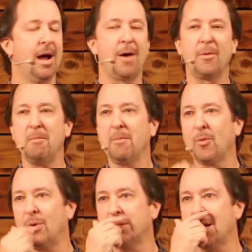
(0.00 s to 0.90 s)
I remember
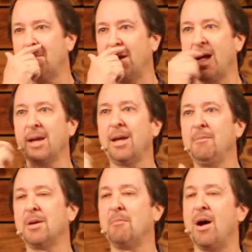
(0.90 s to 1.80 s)
one time a guy
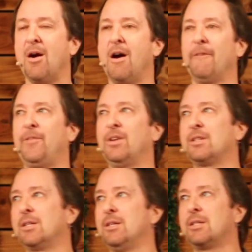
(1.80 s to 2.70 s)
came into my
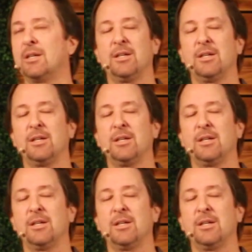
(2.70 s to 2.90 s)
office and he said,